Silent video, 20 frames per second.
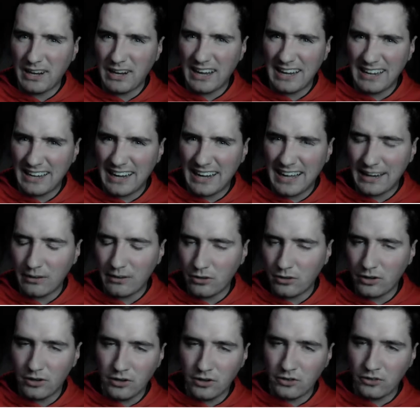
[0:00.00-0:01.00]
I did not
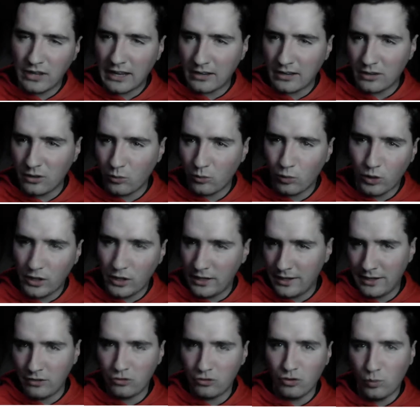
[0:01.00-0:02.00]
exactly read
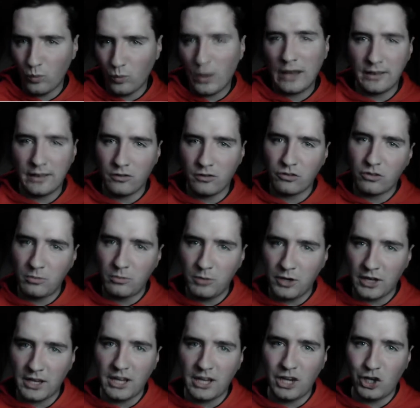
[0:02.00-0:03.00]
as to when this
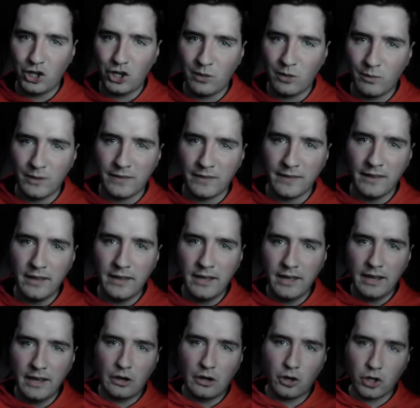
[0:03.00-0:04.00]
communication with
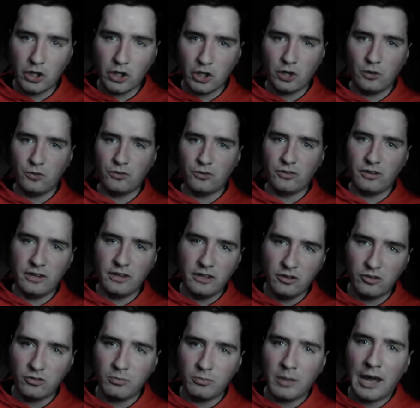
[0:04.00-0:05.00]
Erik Jones and
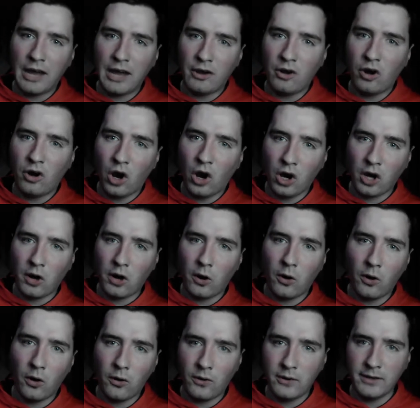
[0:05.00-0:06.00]
his spotter
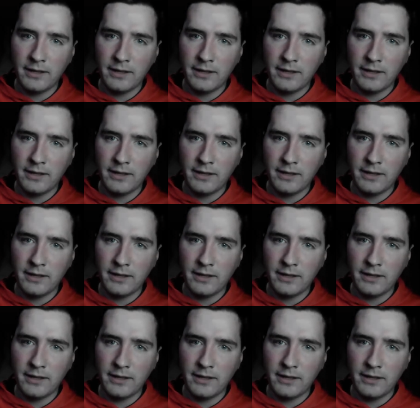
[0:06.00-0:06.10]
occurred.